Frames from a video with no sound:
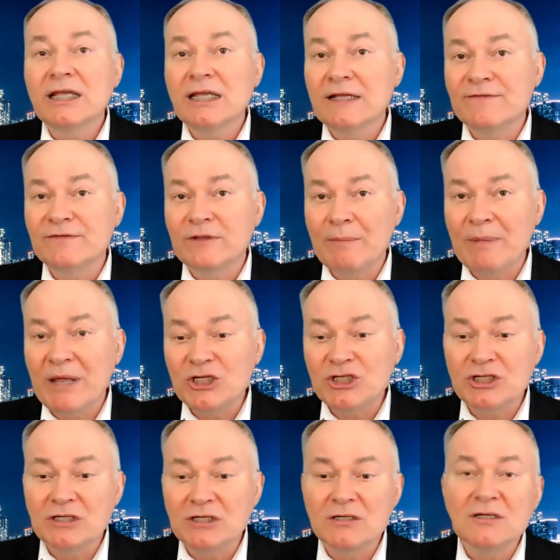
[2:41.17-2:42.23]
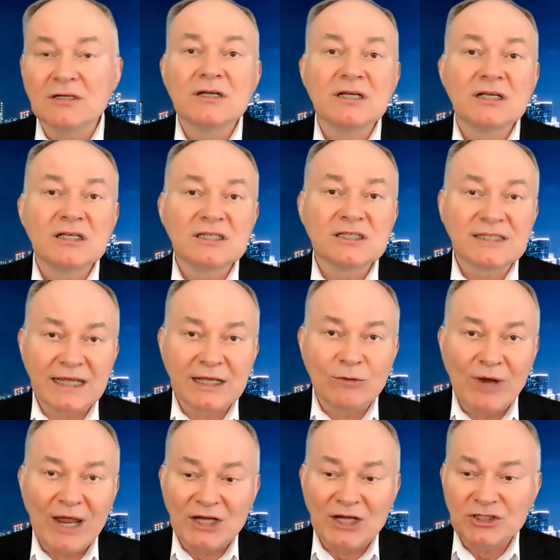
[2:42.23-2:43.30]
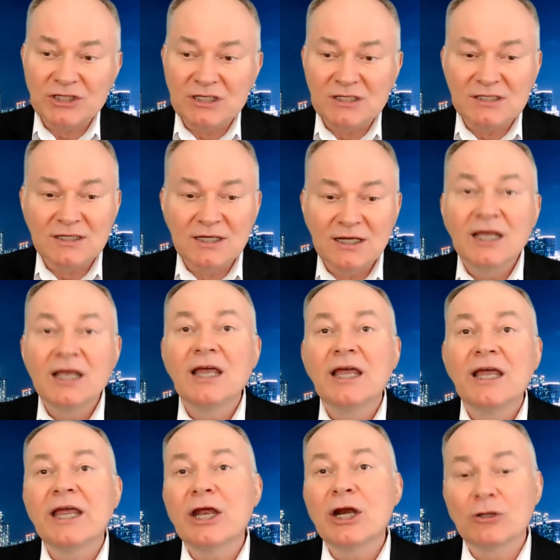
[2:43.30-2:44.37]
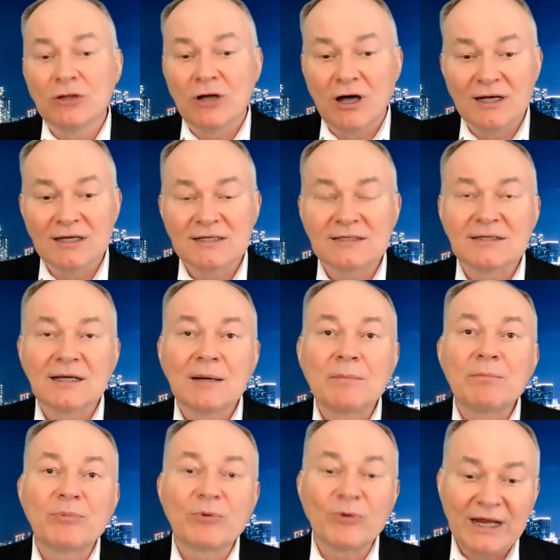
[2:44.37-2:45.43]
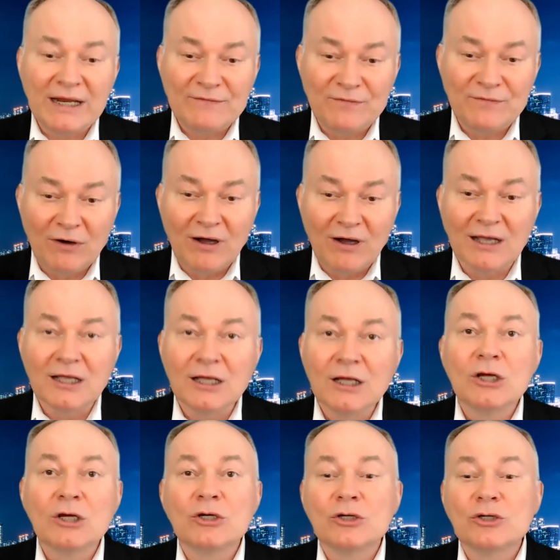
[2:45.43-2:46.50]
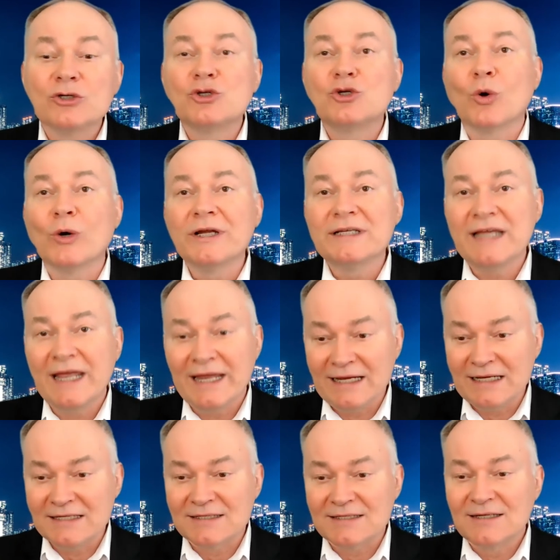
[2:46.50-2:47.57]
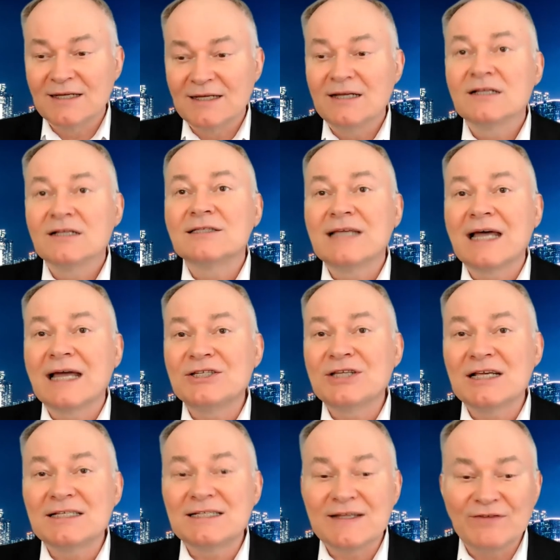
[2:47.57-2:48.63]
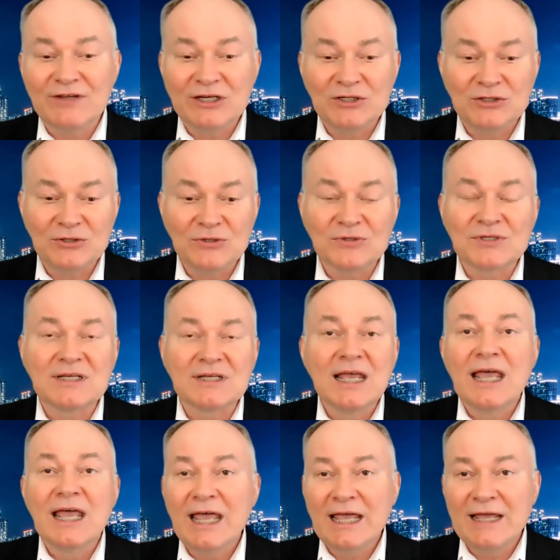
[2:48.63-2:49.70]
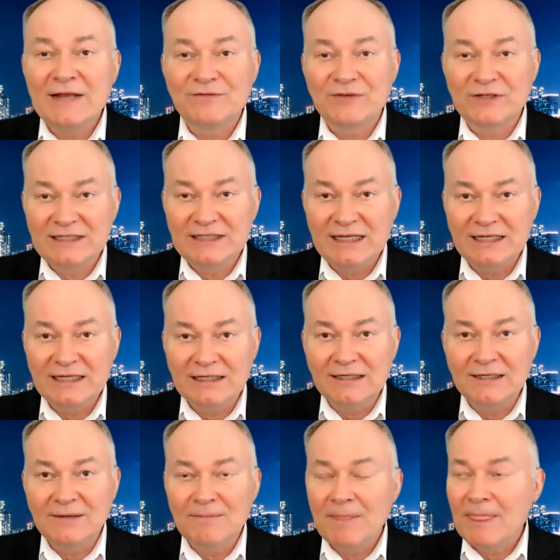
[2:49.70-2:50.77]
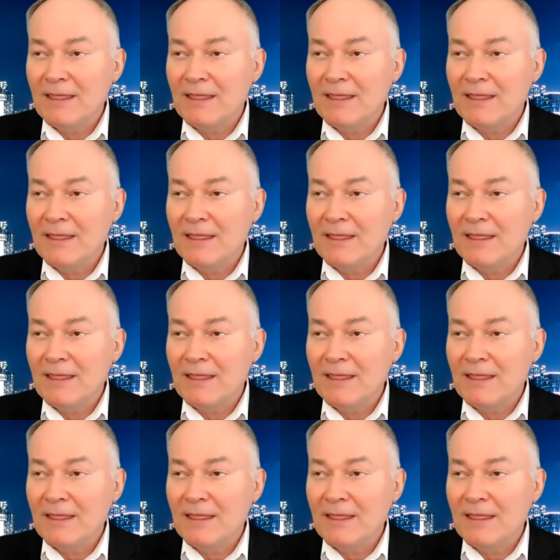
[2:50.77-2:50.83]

inflammation, skin rashes, hair loss, brain fog, joint aches, digestive issues, and fatigue.